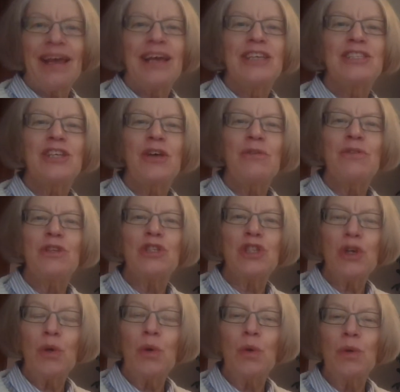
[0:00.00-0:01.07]
So the
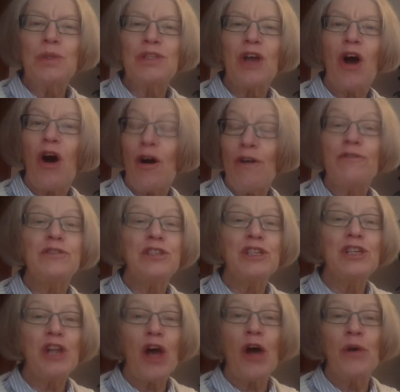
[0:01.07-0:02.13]
tools are
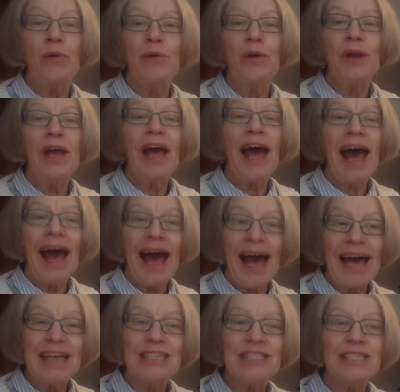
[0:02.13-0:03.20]
often known
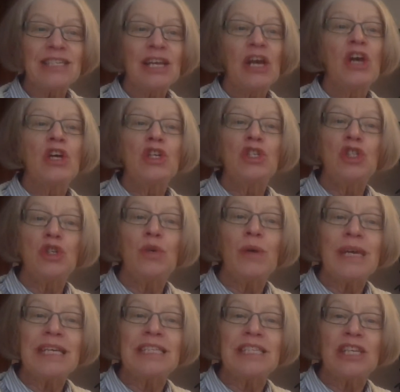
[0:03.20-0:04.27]
as do
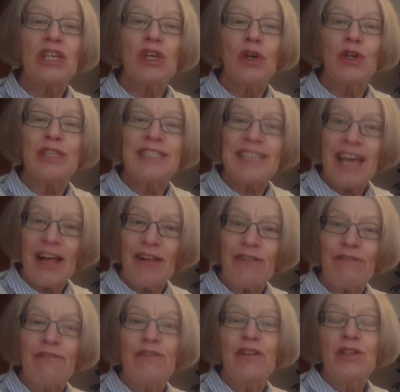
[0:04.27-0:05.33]
it
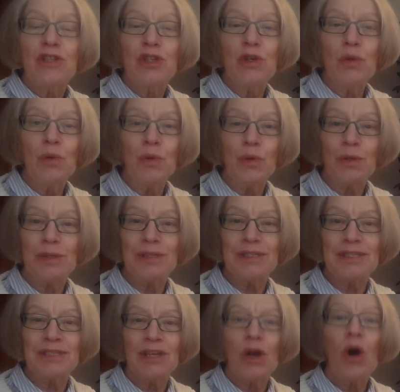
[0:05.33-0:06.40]
yourself
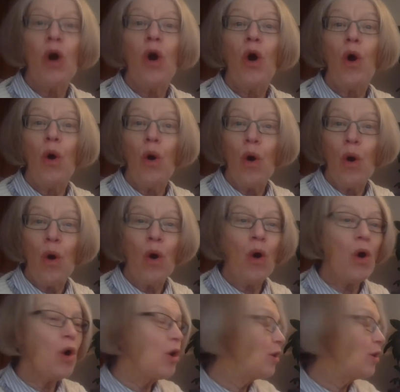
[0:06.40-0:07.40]
tools or